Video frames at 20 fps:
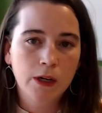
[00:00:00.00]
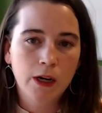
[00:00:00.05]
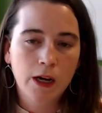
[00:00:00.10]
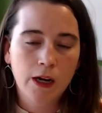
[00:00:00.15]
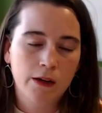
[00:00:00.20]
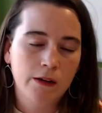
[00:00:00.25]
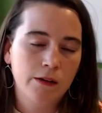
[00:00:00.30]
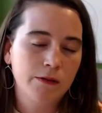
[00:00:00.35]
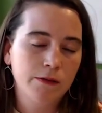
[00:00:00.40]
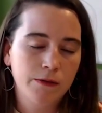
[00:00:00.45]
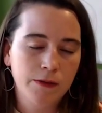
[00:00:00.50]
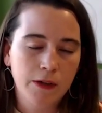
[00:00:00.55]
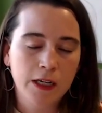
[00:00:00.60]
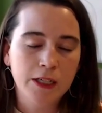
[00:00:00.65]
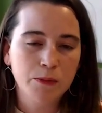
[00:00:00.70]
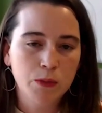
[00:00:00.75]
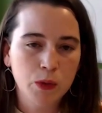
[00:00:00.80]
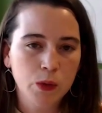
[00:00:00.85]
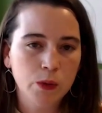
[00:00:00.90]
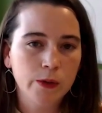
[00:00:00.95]
of
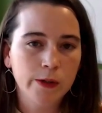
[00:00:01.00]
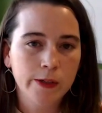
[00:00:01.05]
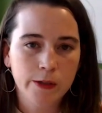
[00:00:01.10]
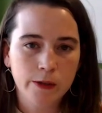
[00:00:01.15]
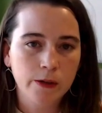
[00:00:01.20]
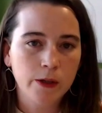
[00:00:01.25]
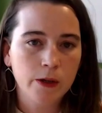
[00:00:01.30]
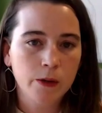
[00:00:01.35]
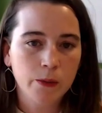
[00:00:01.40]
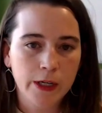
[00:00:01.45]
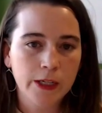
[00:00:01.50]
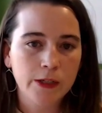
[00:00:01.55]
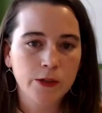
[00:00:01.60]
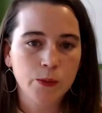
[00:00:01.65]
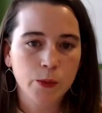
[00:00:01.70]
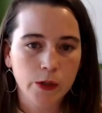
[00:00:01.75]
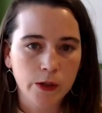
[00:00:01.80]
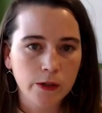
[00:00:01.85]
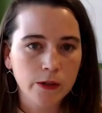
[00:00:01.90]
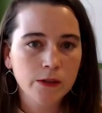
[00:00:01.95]
unemployed or low-wage
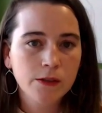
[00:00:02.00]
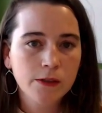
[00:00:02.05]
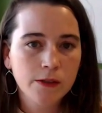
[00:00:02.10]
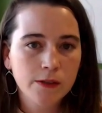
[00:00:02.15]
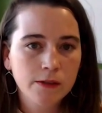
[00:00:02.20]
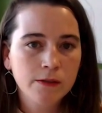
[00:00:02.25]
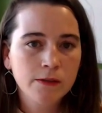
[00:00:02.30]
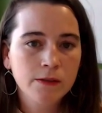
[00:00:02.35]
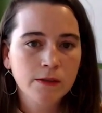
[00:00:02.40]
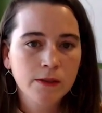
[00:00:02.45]
workers.